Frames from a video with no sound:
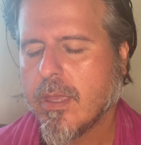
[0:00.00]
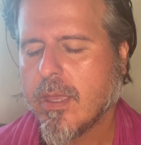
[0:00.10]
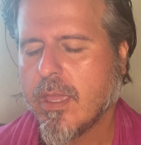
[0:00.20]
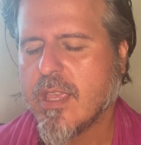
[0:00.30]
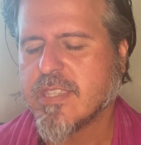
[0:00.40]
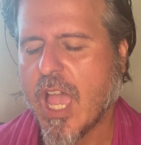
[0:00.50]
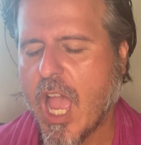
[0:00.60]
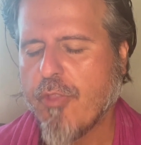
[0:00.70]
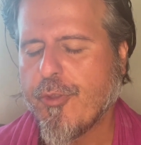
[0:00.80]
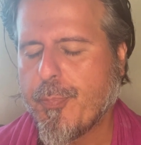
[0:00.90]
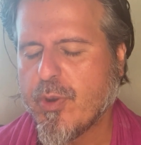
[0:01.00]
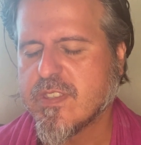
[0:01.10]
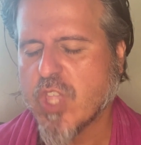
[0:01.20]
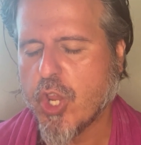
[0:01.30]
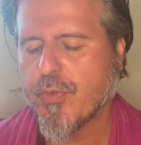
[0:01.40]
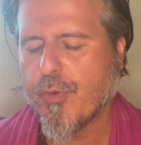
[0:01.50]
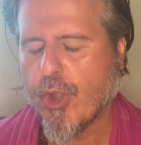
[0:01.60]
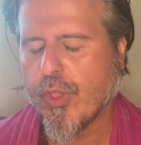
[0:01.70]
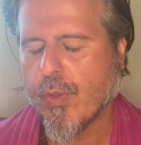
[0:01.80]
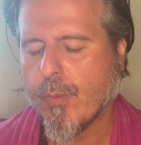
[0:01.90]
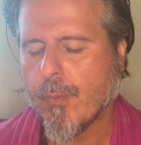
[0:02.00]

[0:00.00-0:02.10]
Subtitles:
it is 100% for you.